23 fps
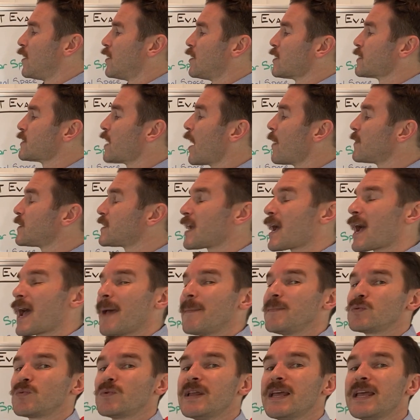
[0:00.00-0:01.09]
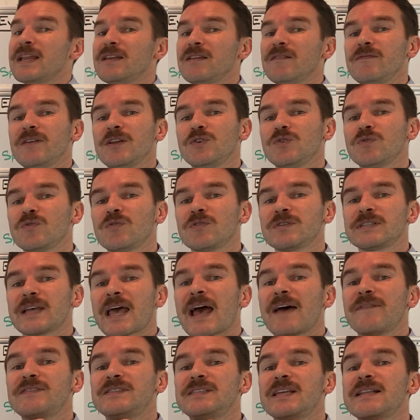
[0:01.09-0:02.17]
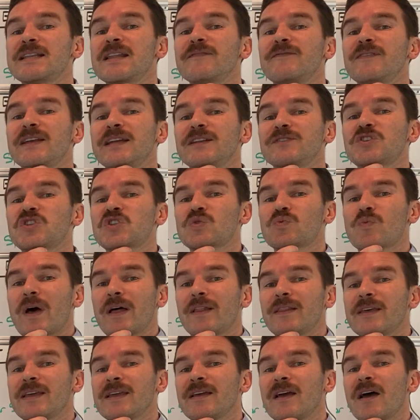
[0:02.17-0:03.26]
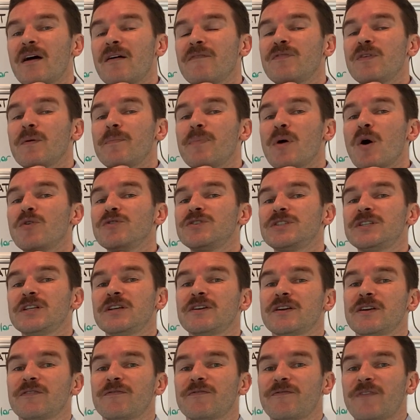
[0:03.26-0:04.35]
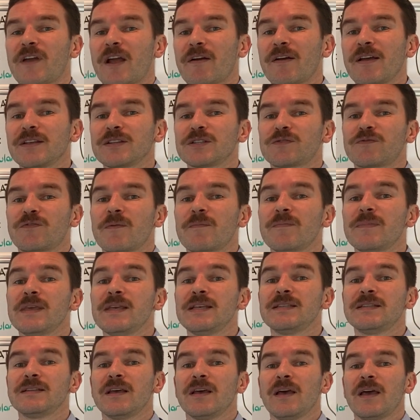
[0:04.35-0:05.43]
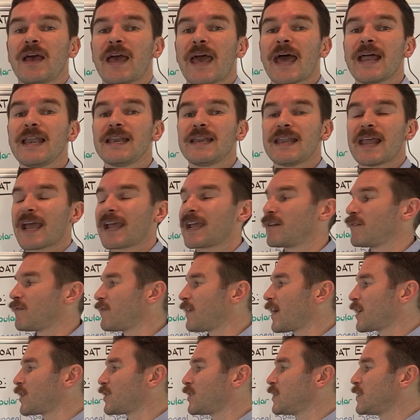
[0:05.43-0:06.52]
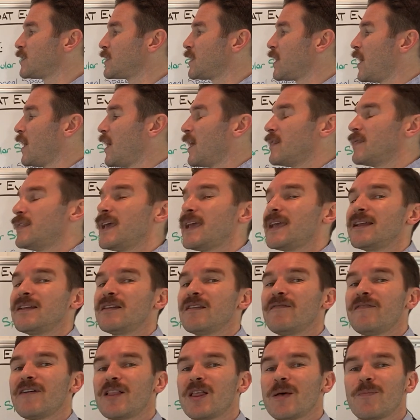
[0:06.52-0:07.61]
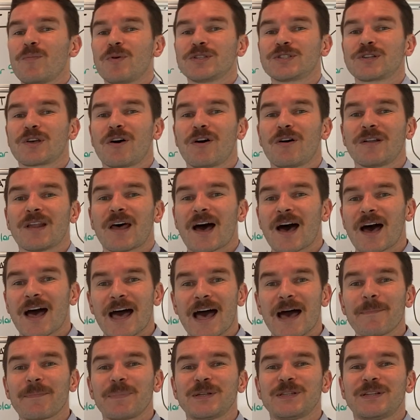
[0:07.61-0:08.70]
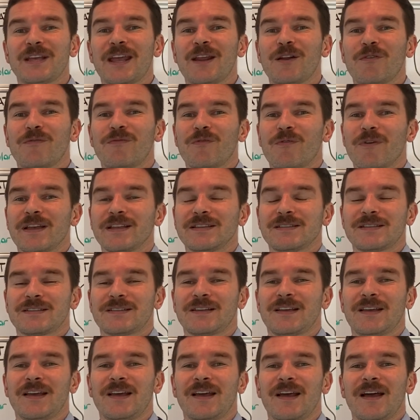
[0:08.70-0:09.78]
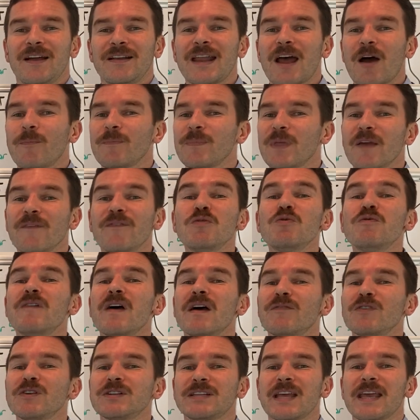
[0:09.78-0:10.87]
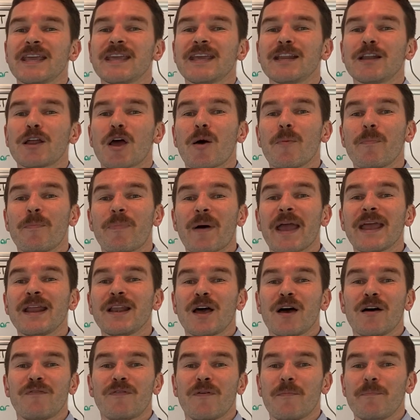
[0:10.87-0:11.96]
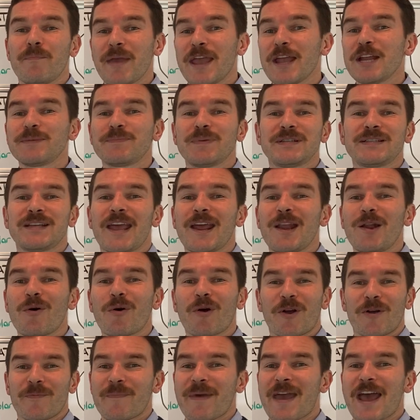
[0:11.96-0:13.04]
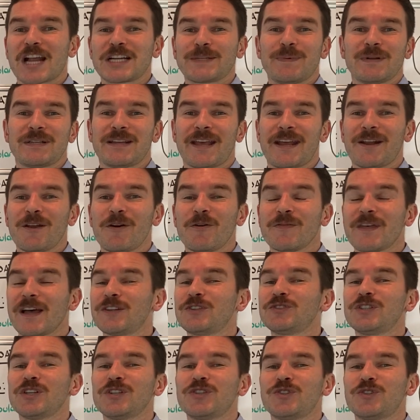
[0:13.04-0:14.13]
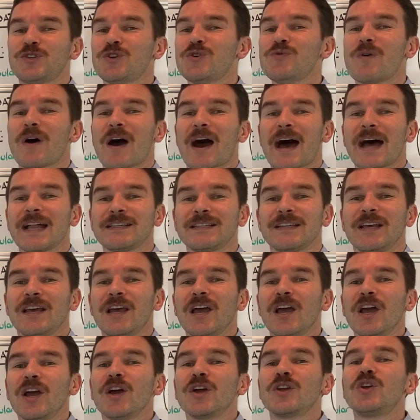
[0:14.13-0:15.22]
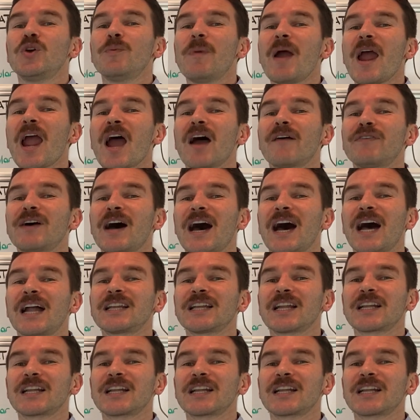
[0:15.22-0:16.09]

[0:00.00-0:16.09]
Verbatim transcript: Sometimes when individuals have significant swelling of the posterior pharynx from these head and neck infections, they can develop what's called a hot potato voice. Now, if you've ever taken a bite of a baked potato or a mashed potato that's just too hot, you may have hot